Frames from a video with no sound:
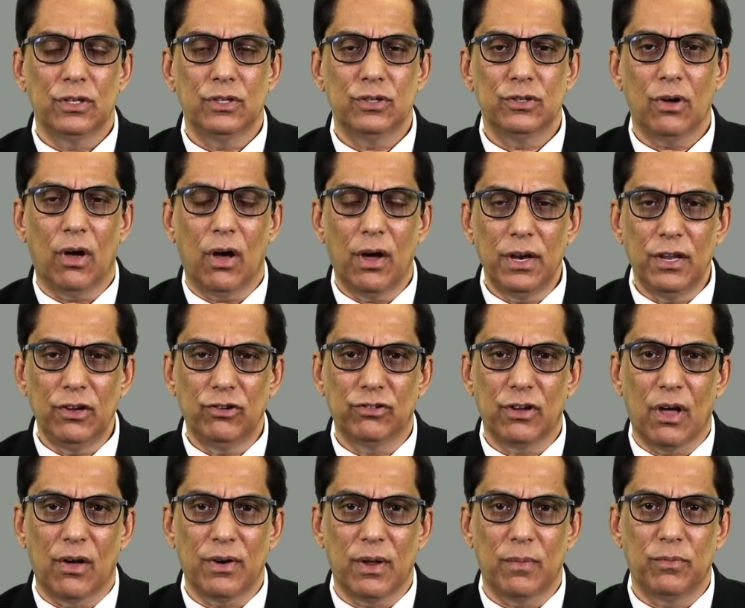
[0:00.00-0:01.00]
tarnish
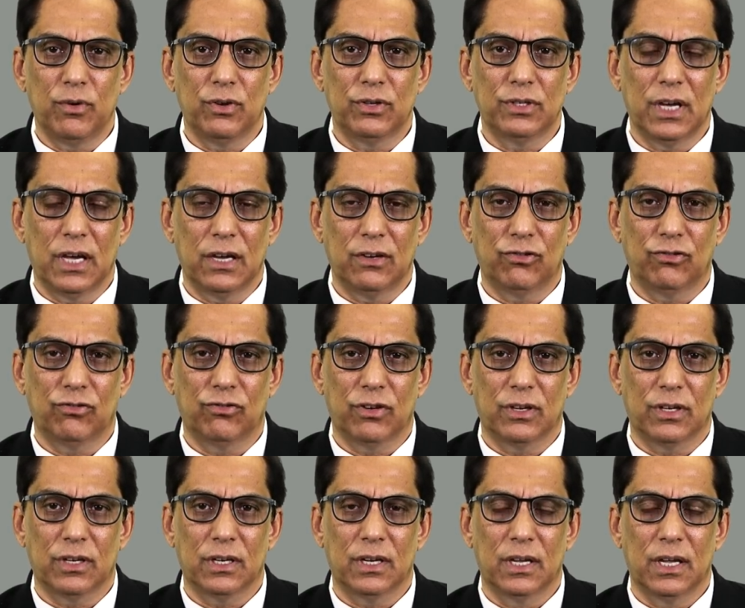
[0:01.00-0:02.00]
our
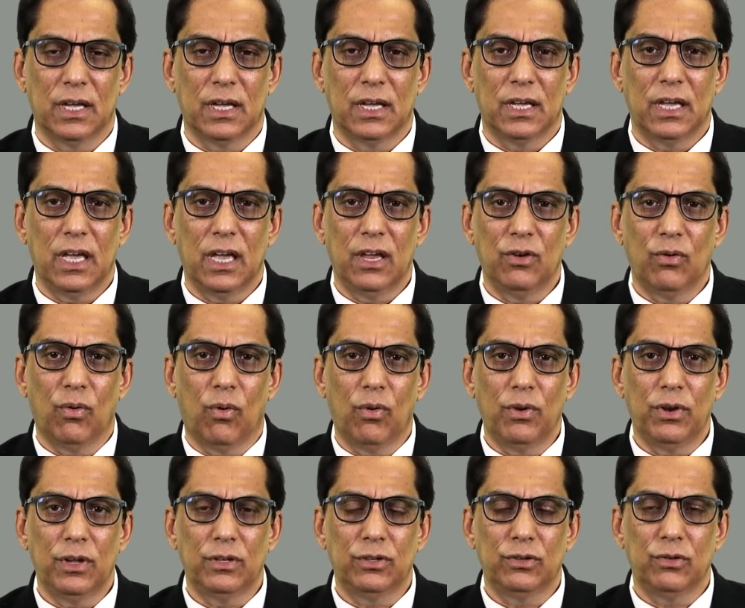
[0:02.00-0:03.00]
reputation, in
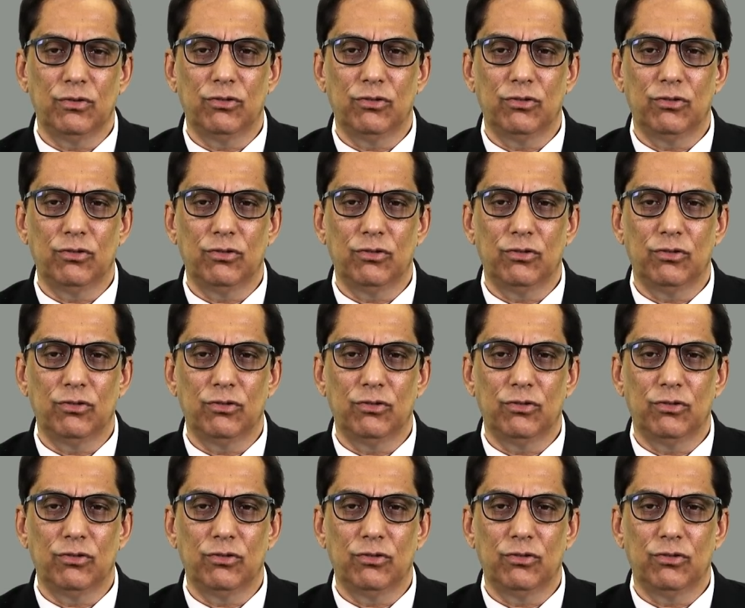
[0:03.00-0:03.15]
order to